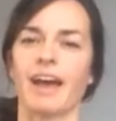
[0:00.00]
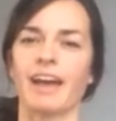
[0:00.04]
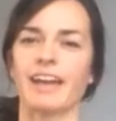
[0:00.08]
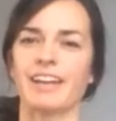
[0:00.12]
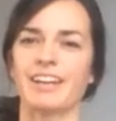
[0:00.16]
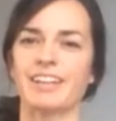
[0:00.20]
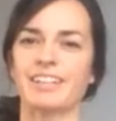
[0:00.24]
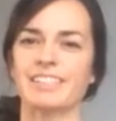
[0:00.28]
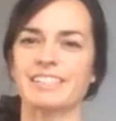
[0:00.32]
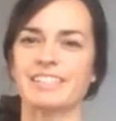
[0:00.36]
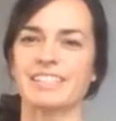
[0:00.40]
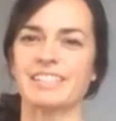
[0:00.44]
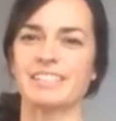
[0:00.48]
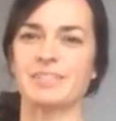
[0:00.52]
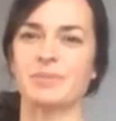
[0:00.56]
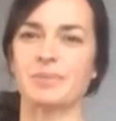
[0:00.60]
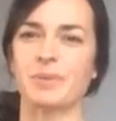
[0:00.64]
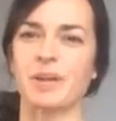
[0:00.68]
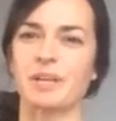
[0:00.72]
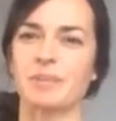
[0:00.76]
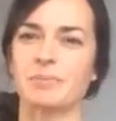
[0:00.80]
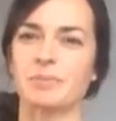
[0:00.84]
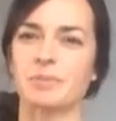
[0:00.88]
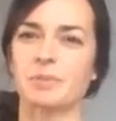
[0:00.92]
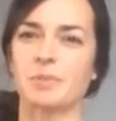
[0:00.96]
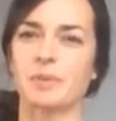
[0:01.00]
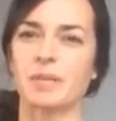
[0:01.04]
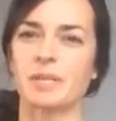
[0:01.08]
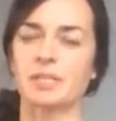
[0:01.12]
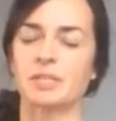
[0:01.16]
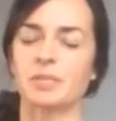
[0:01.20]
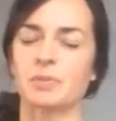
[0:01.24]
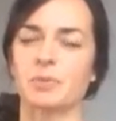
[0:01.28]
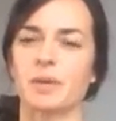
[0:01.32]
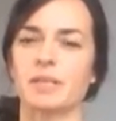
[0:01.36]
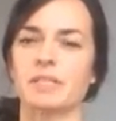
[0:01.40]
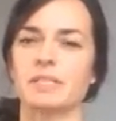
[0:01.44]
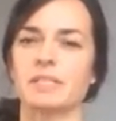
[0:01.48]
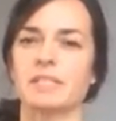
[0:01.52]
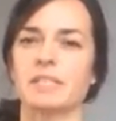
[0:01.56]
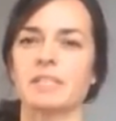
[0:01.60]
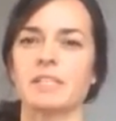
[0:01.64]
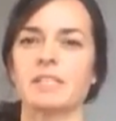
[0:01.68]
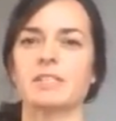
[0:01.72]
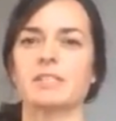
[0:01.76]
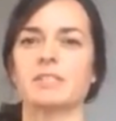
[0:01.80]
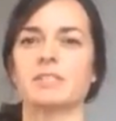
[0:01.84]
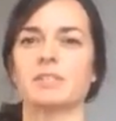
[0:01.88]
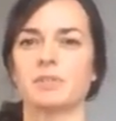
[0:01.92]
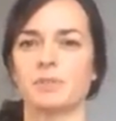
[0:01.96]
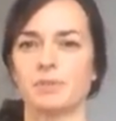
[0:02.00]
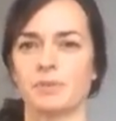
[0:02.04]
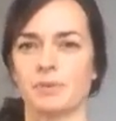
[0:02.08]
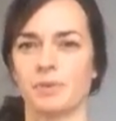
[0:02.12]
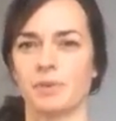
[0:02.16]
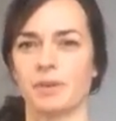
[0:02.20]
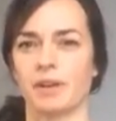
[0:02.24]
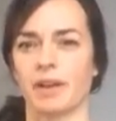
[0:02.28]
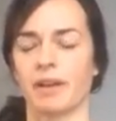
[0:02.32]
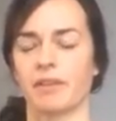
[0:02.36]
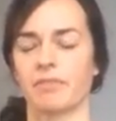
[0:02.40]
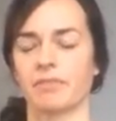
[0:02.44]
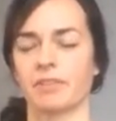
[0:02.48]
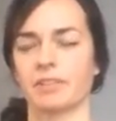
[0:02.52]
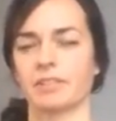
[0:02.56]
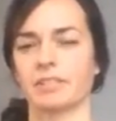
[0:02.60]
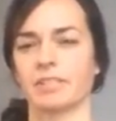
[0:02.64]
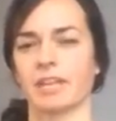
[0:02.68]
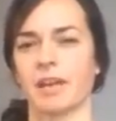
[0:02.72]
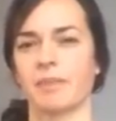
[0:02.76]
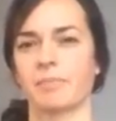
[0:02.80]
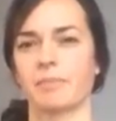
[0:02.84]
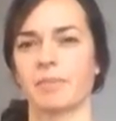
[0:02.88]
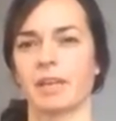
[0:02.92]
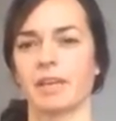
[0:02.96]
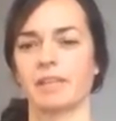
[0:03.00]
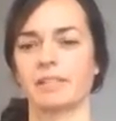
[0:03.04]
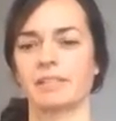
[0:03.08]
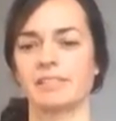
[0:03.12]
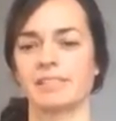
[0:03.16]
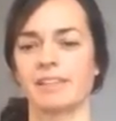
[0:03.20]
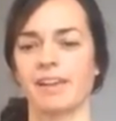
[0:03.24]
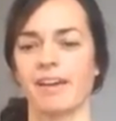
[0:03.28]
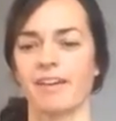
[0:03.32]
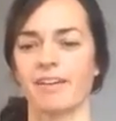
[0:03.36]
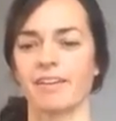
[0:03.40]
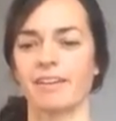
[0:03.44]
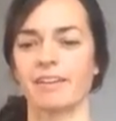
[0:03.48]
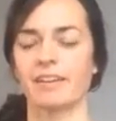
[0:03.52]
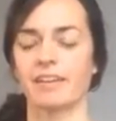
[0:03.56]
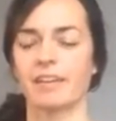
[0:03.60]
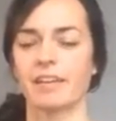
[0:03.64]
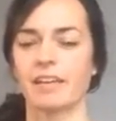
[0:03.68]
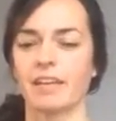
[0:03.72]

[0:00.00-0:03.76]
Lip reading: Heritage, welcome to week 22 of your timeline song.